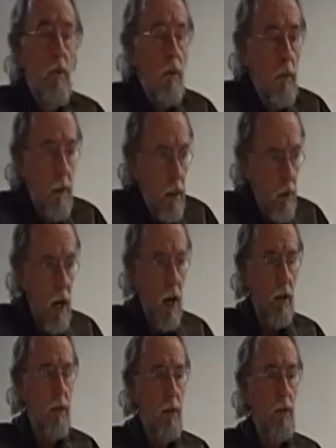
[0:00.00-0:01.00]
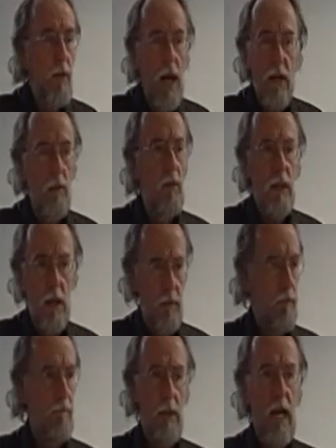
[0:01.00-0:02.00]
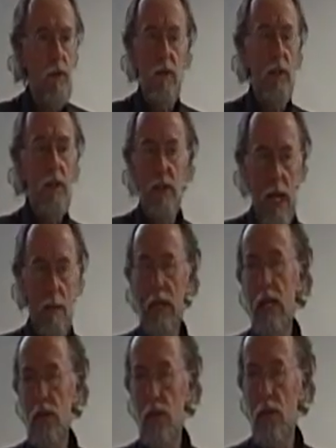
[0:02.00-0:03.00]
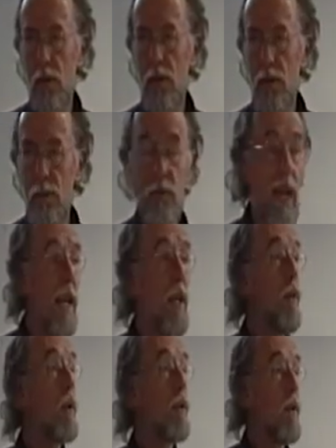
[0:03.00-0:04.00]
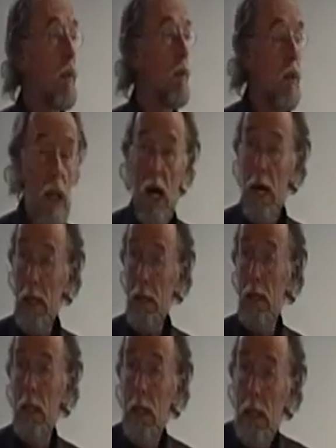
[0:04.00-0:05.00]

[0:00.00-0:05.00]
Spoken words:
We'll figure out how to do that. We have national examination systems. Anyone can apply.